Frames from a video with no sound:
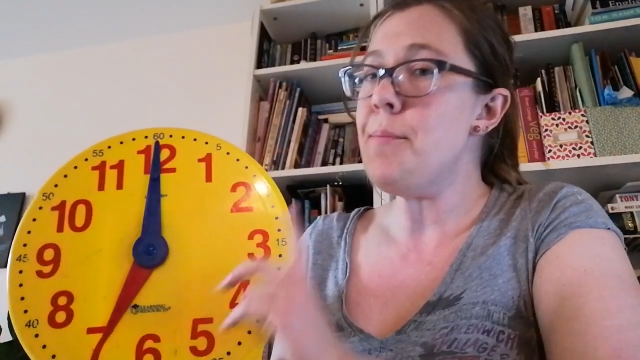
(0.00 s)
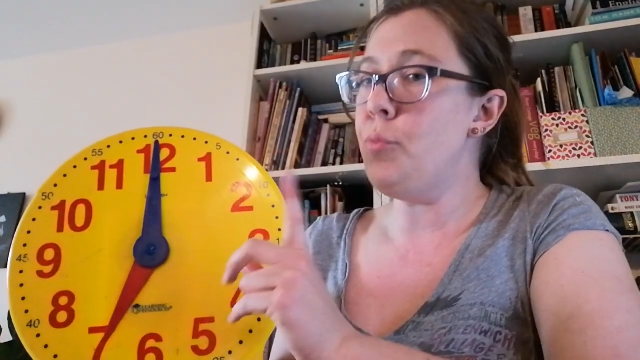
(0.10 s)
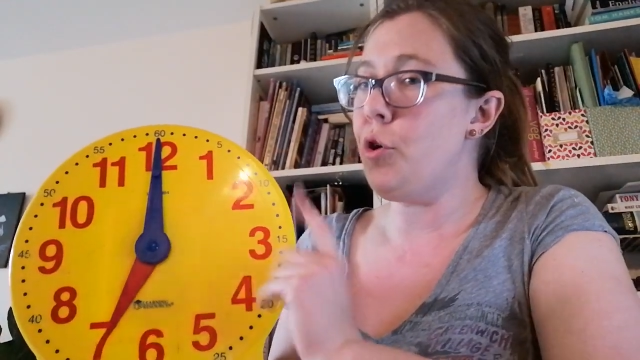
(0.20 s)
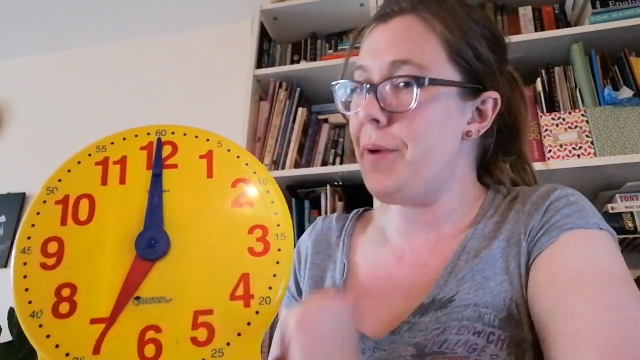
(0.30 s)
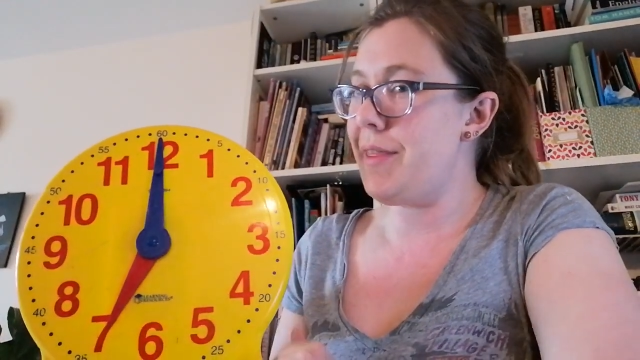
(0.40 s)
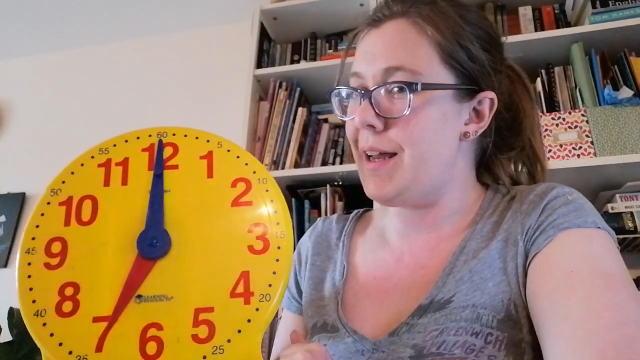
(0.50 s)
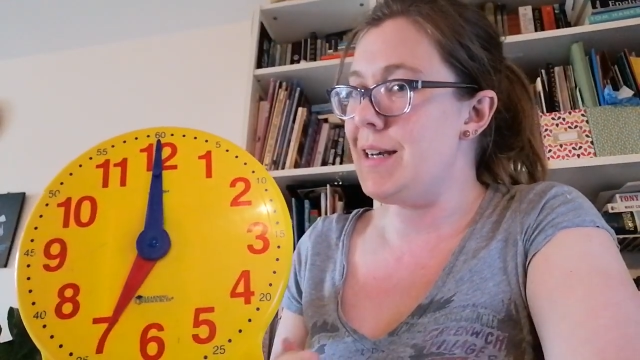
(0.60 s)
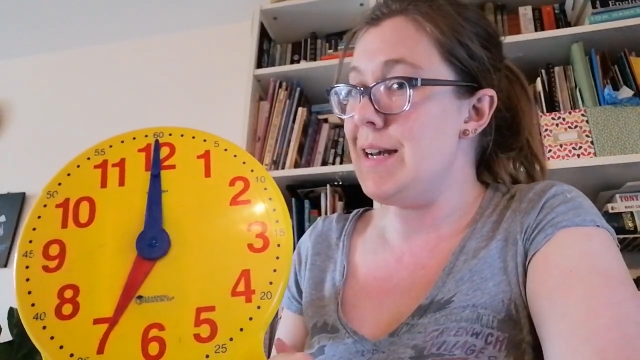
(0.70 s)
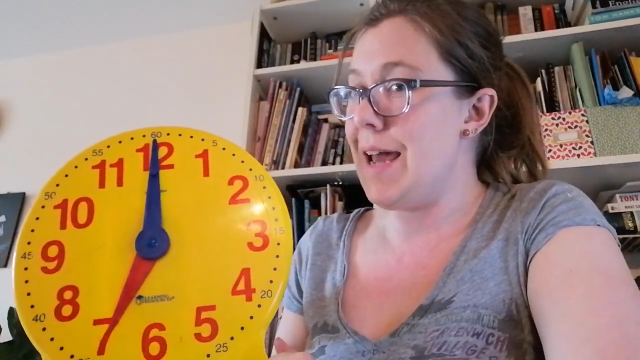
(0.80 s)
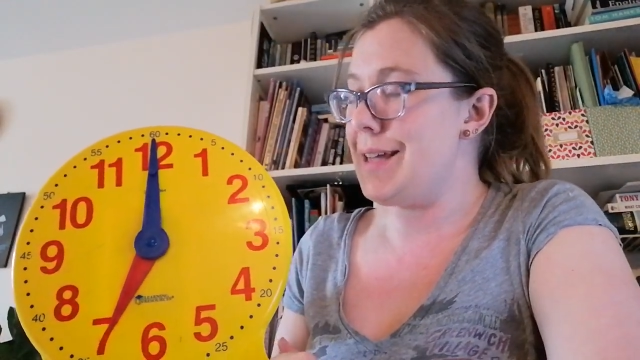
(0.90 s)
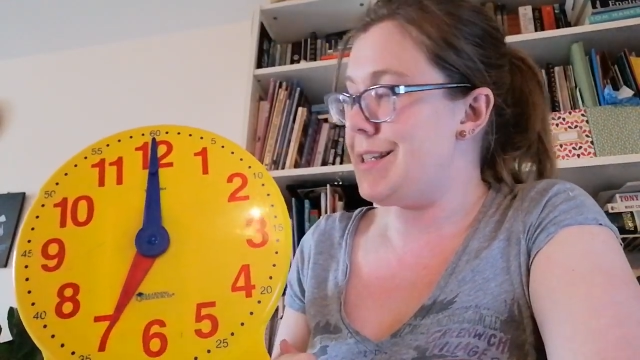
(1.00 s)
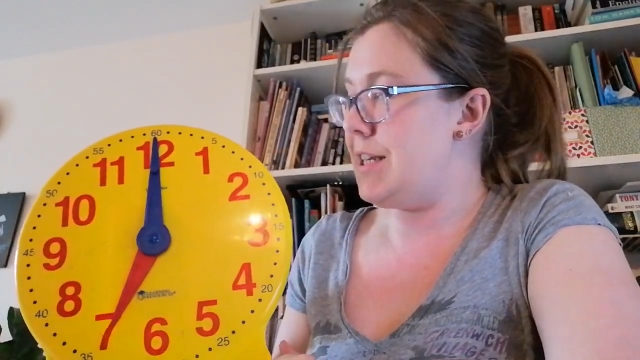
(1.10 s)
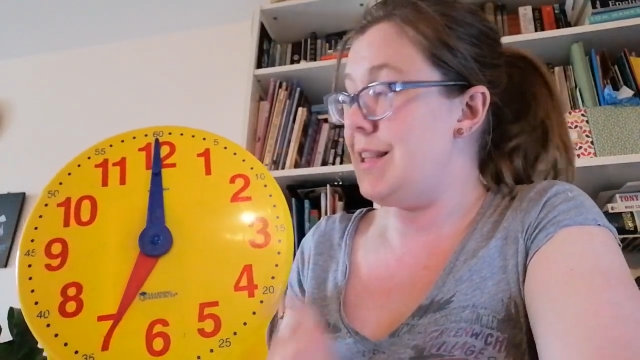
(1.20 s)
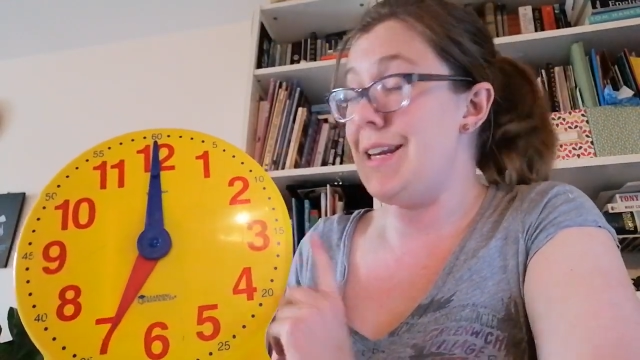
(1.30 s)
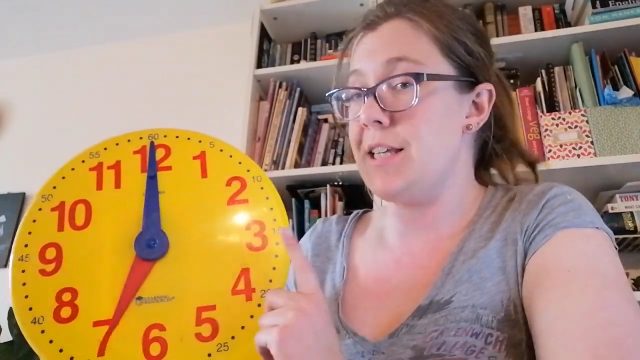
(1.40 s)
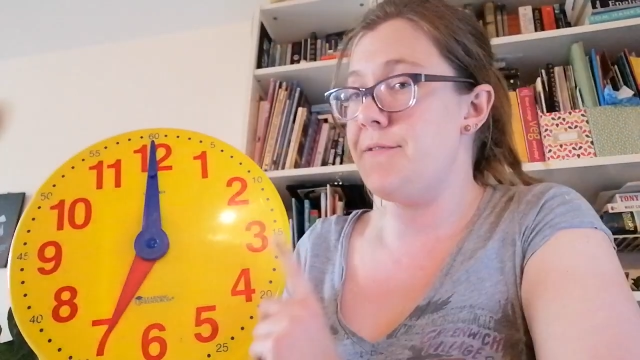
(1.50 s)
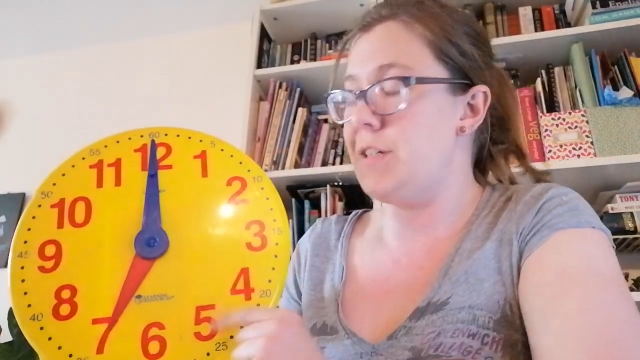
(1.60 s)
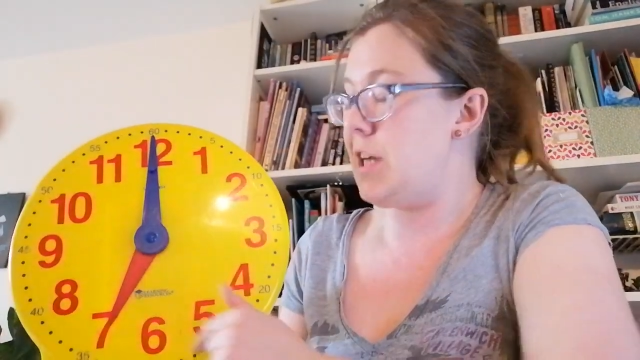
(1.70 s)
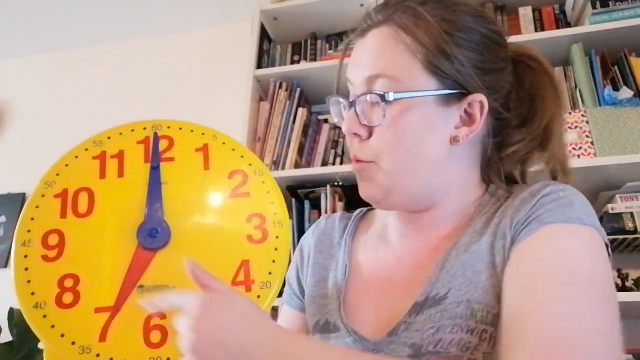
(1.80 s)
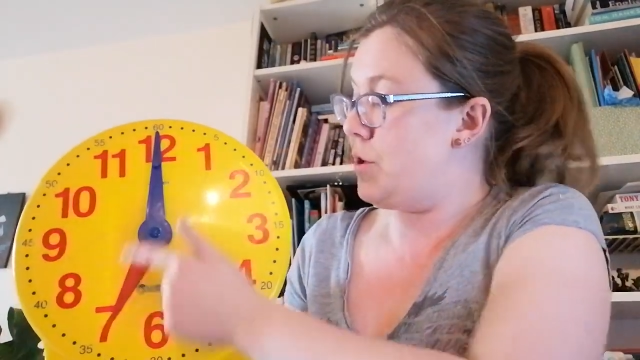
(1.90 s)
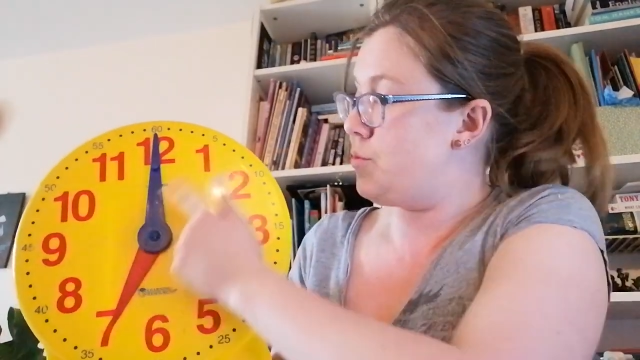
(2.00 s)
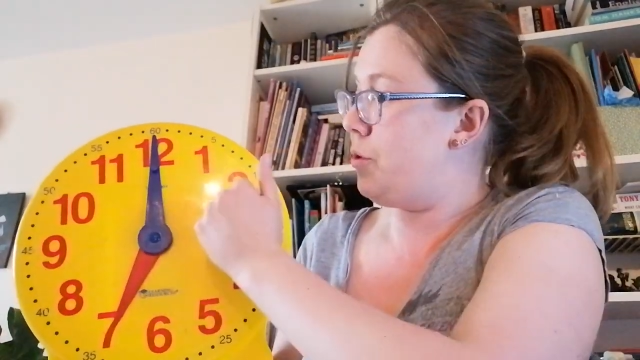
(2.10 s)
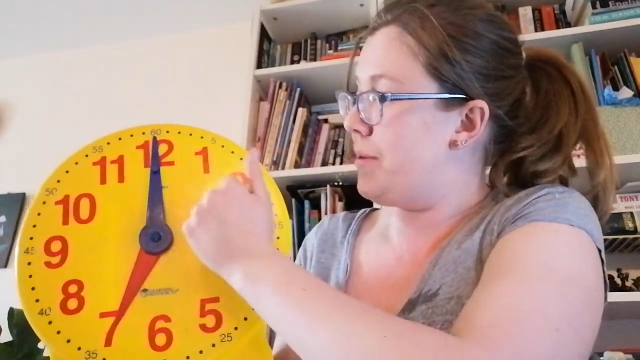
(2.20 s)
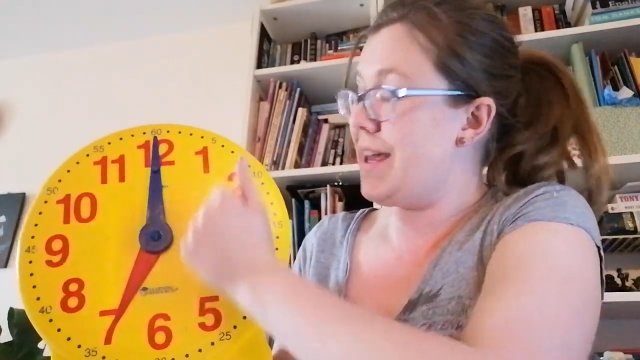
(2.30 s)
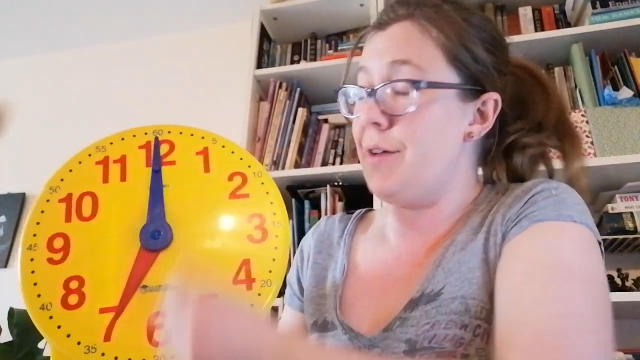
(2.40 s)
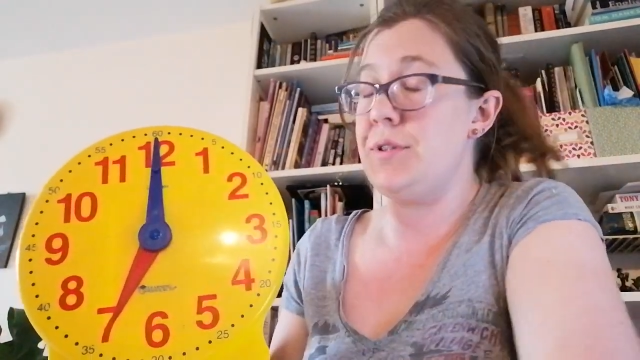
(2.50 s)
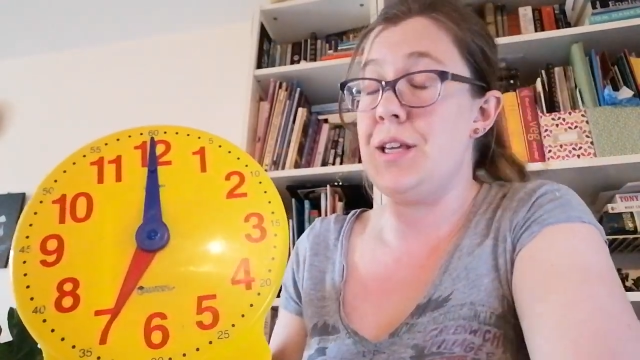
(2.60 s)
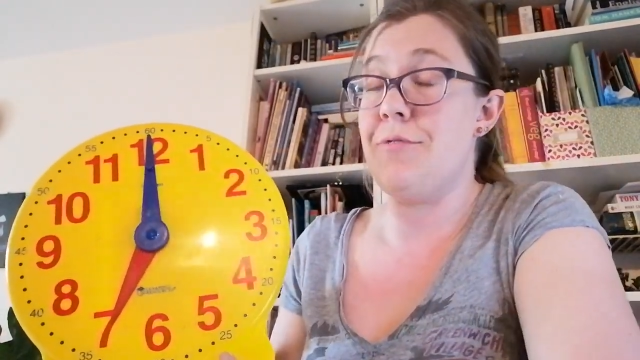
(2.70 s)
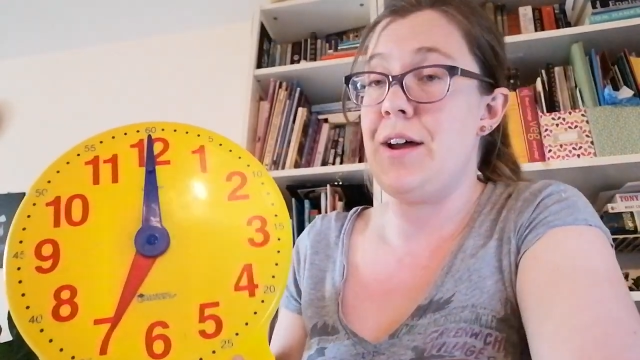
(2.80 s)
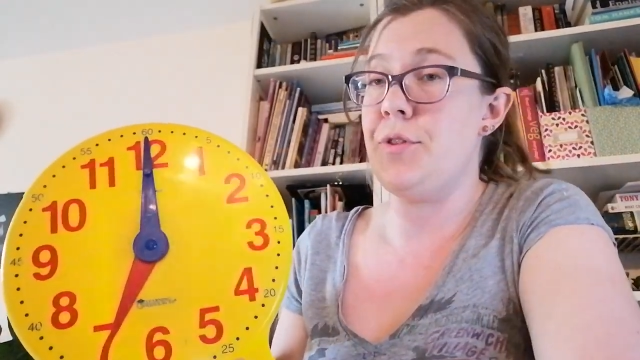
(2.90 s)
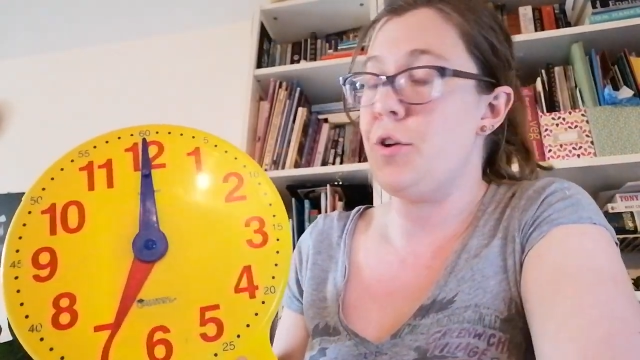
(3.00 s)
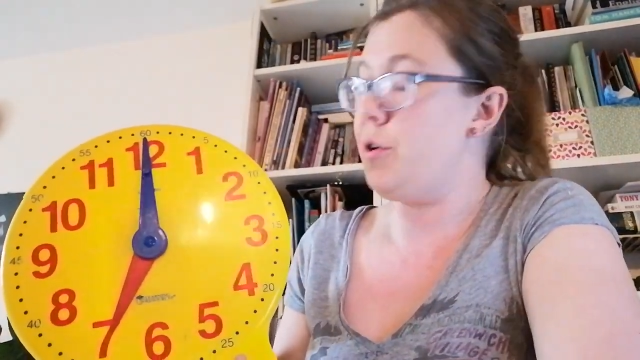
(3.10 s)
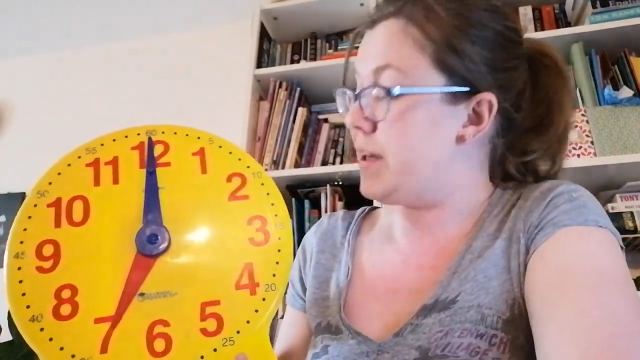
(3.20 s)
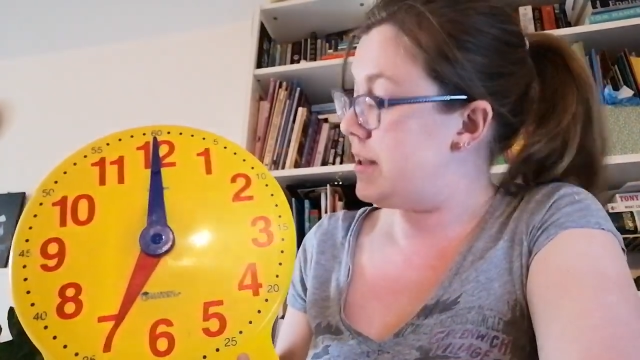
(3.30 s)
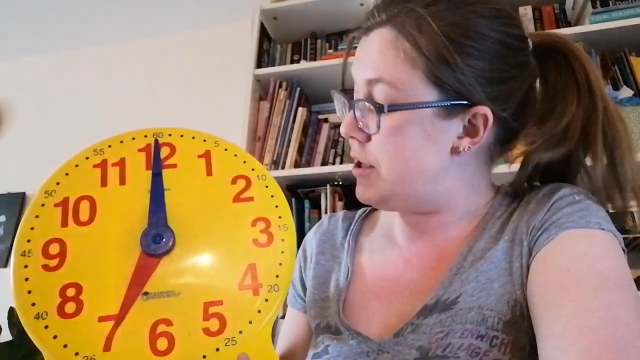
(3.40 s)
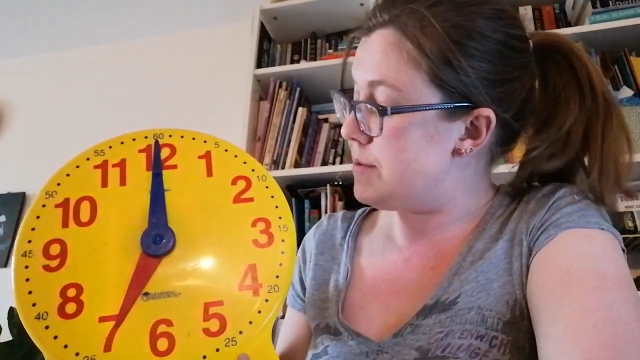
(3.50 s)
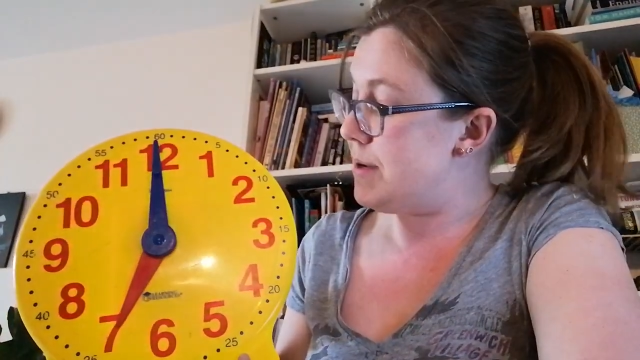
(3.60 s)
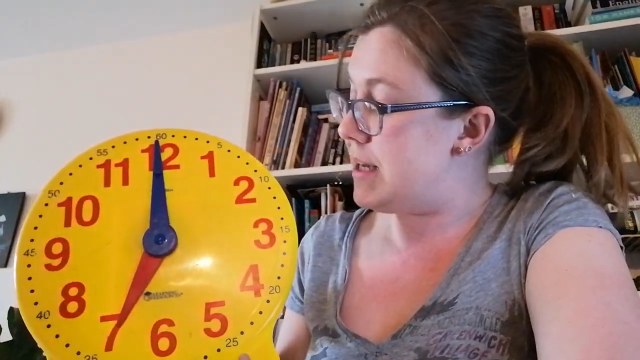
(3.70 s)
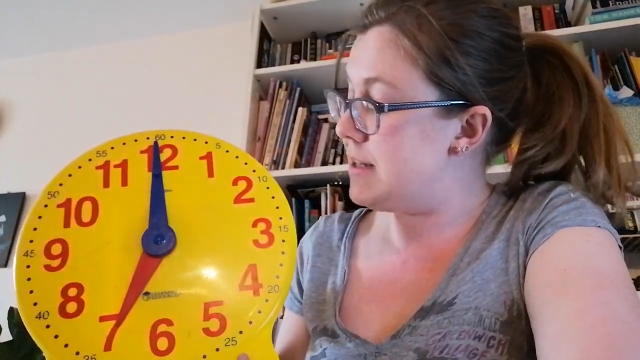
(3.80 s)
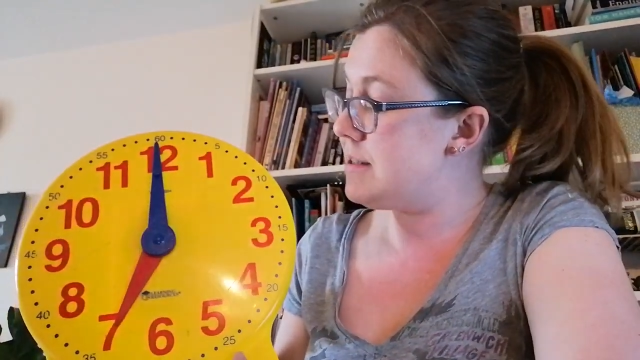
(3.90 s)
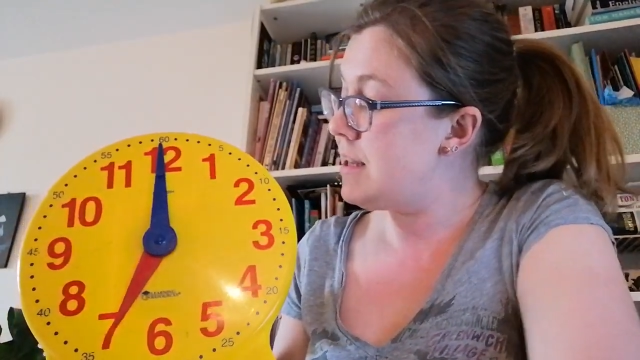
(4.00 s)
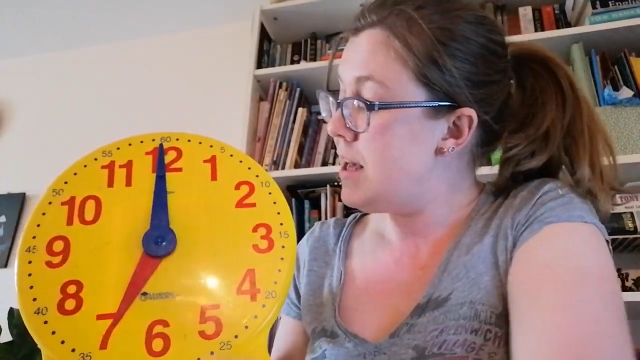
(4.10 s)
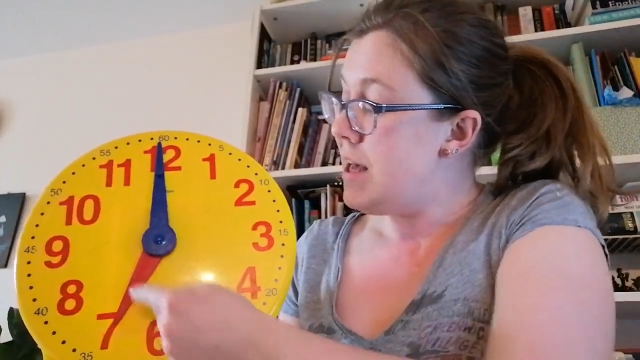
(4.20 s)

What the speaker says: More about that in the next video, which we'll be counting round the clock in those minutes.